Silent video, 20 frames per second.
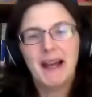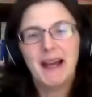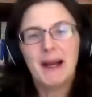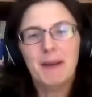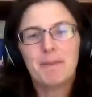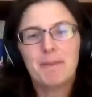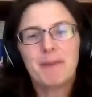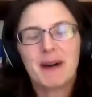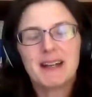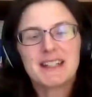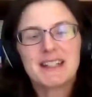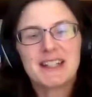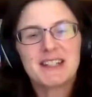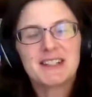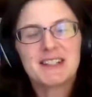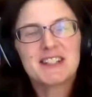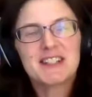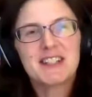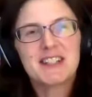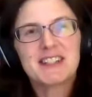But you
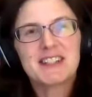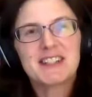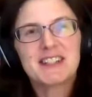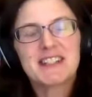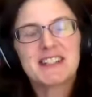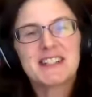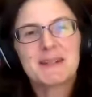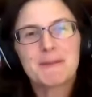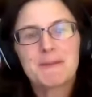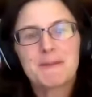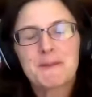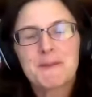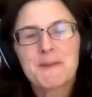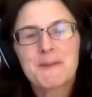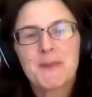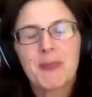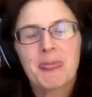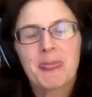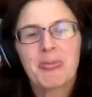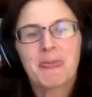just
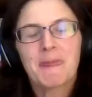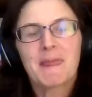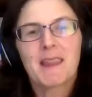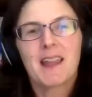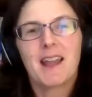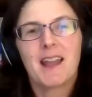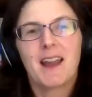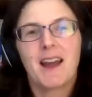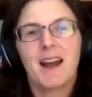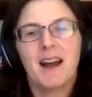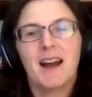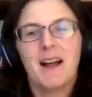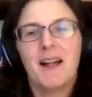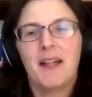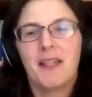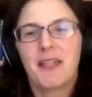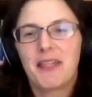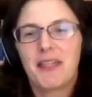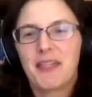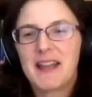
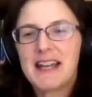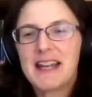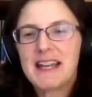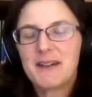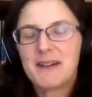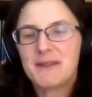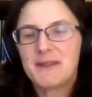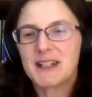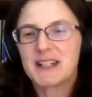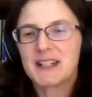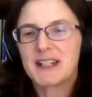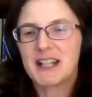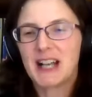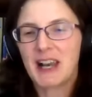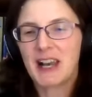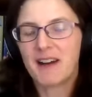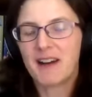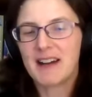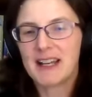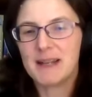think of a
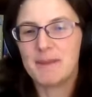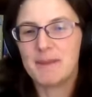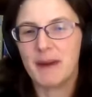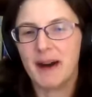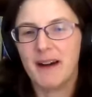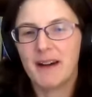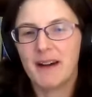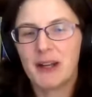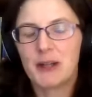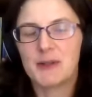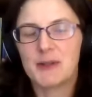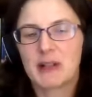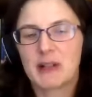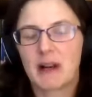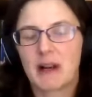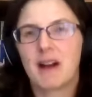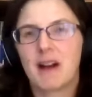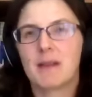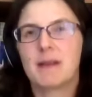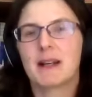climber who's
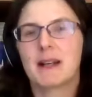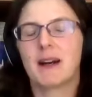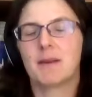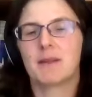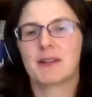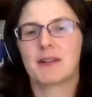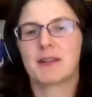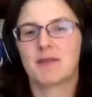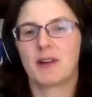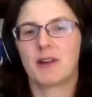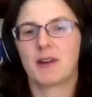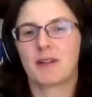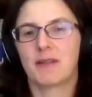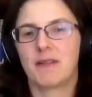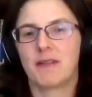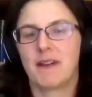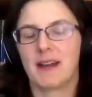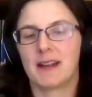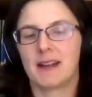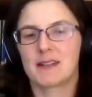climbing up this rock
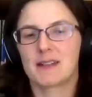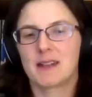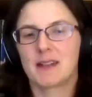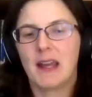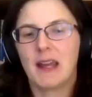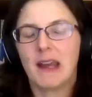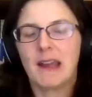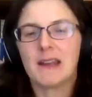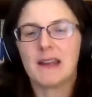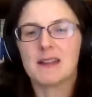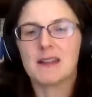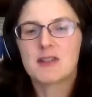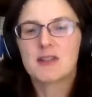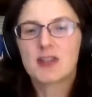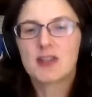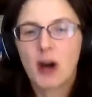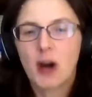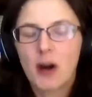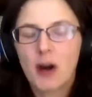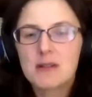face. He is
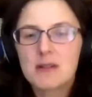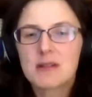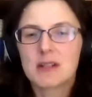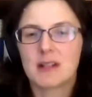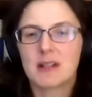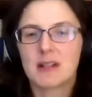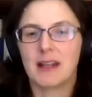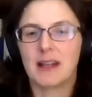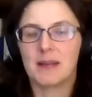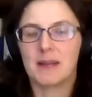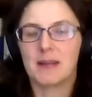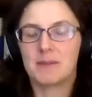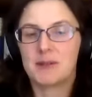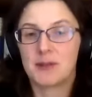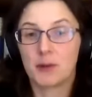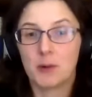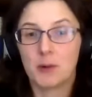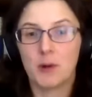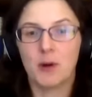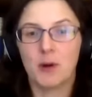totally
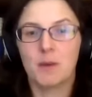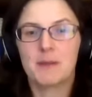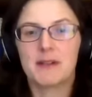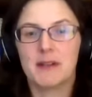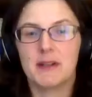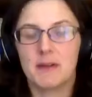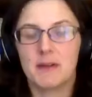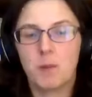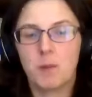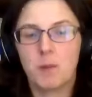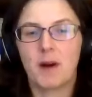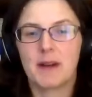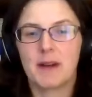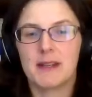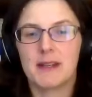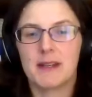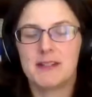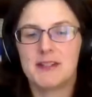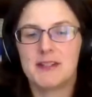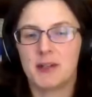absorbed in what
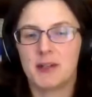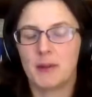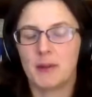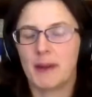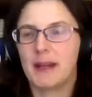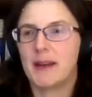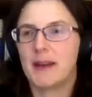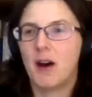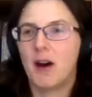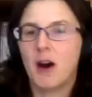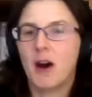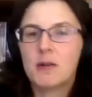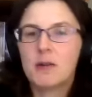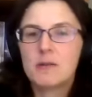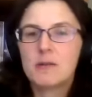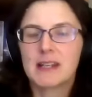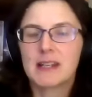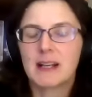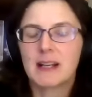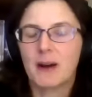he's doing,
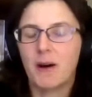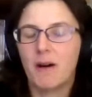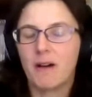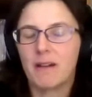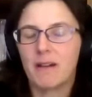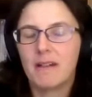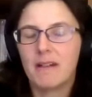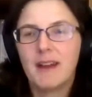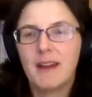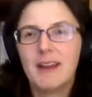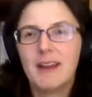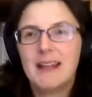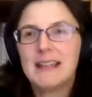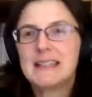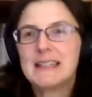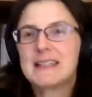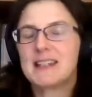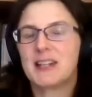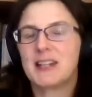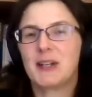holding on
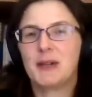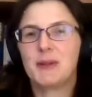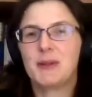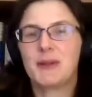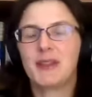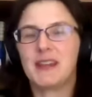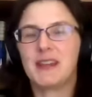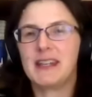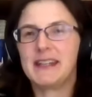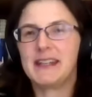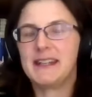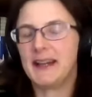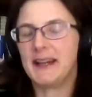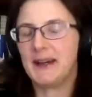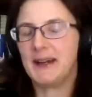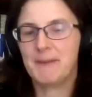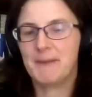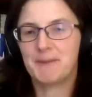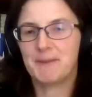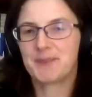to
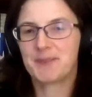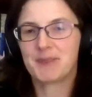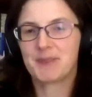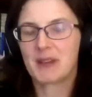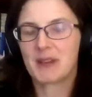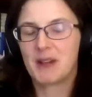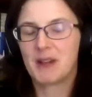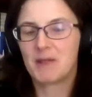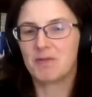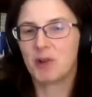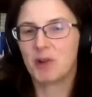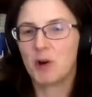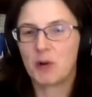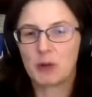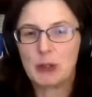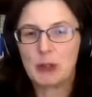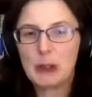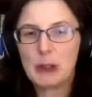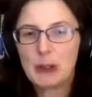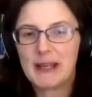the
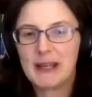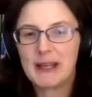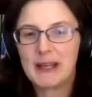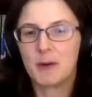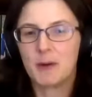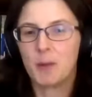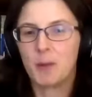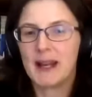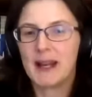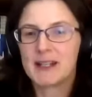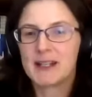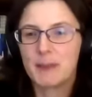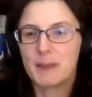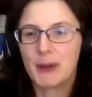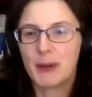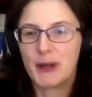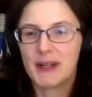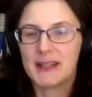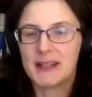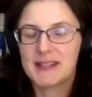rock, looking for where to
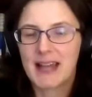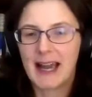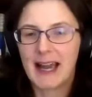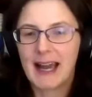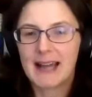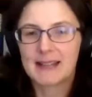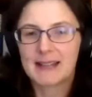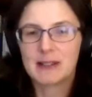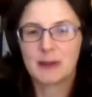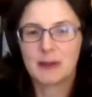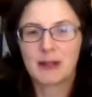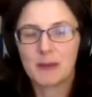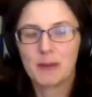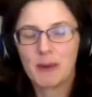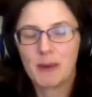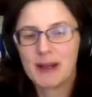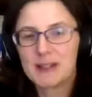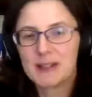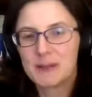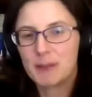put his hand, looking
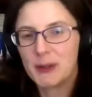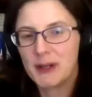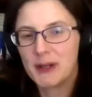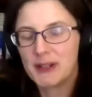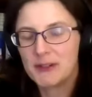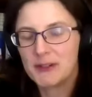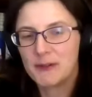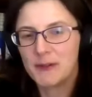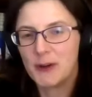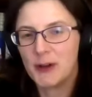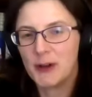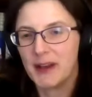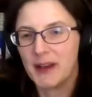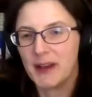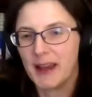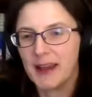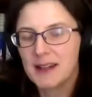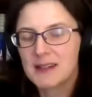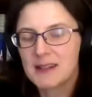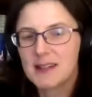where to put his foot
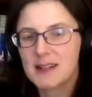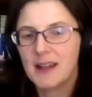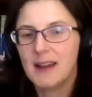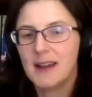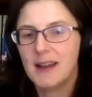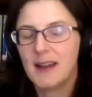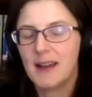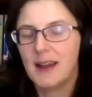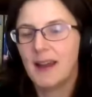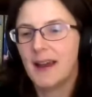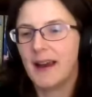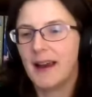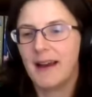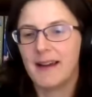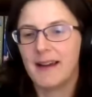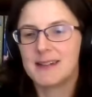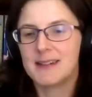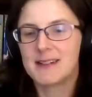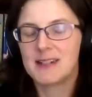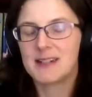next.
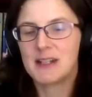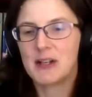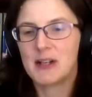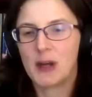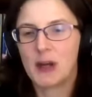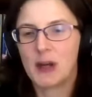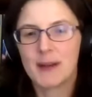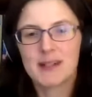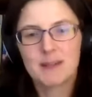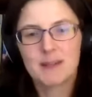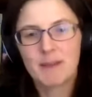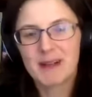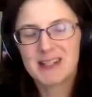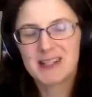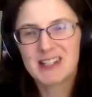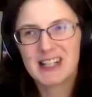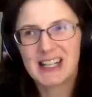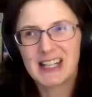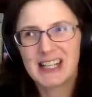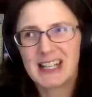And, you know,
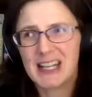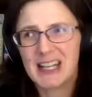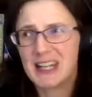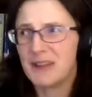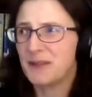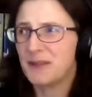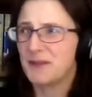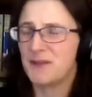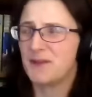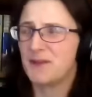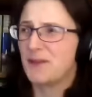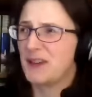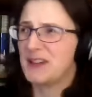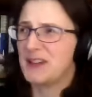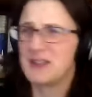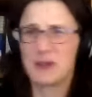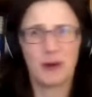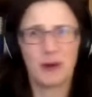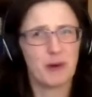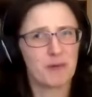especially if
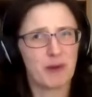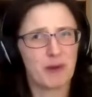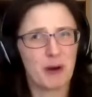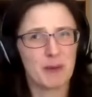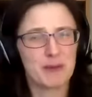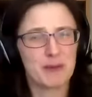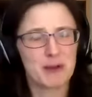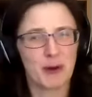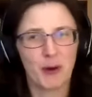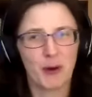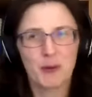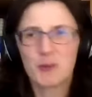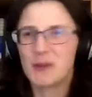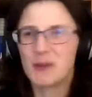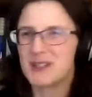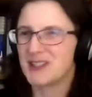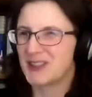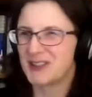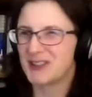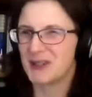he's not roped on,
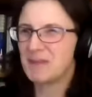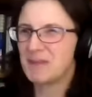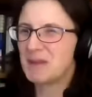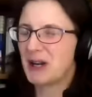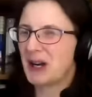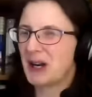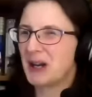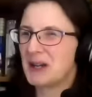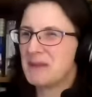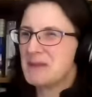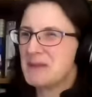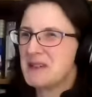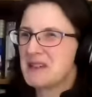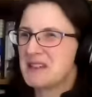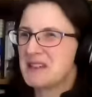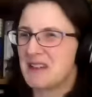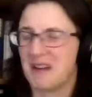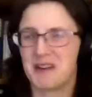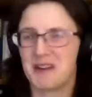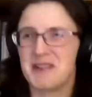which some
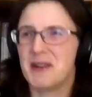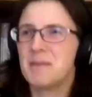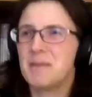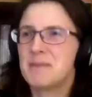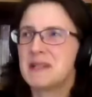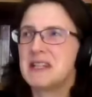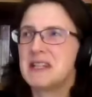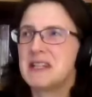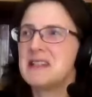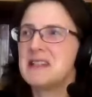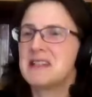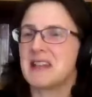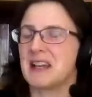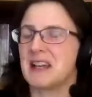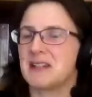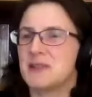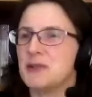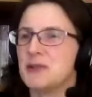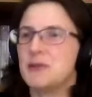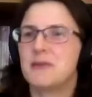climbers are numpties
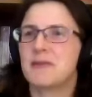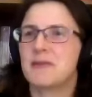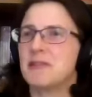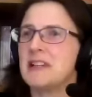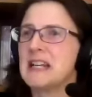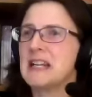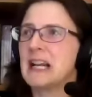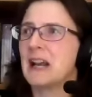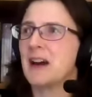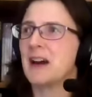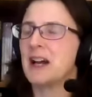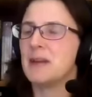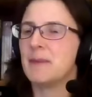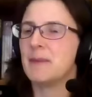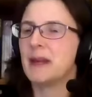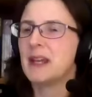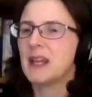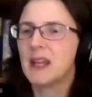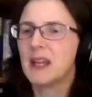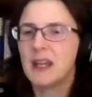and do free
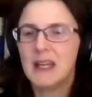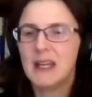climbing.